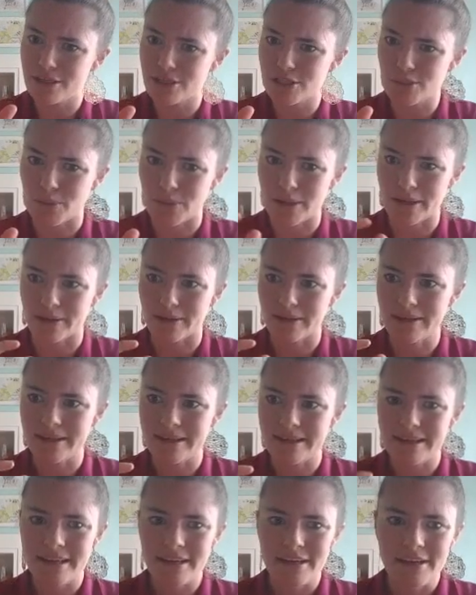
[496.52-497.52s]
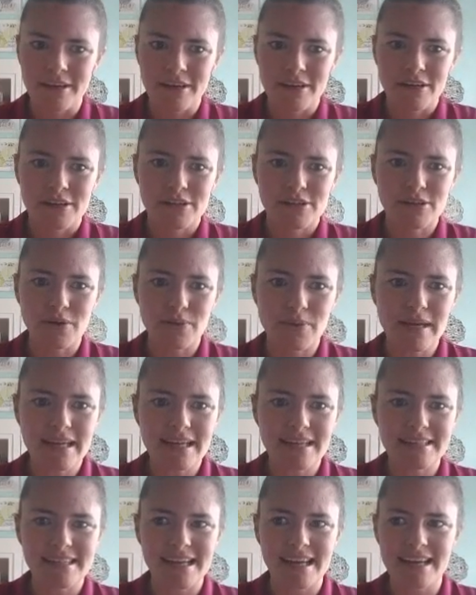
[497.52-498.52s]
the soil. So we
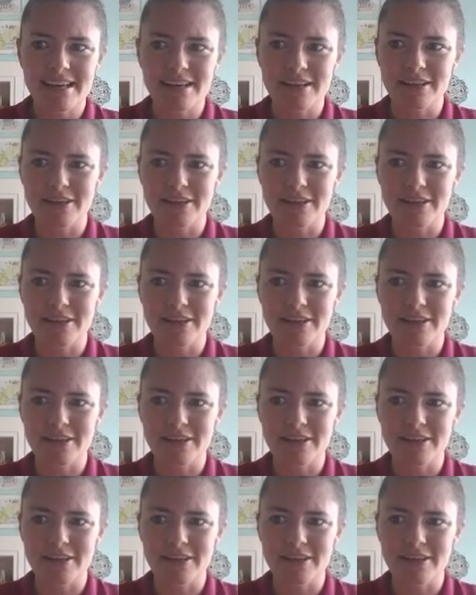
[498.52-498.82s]
can take a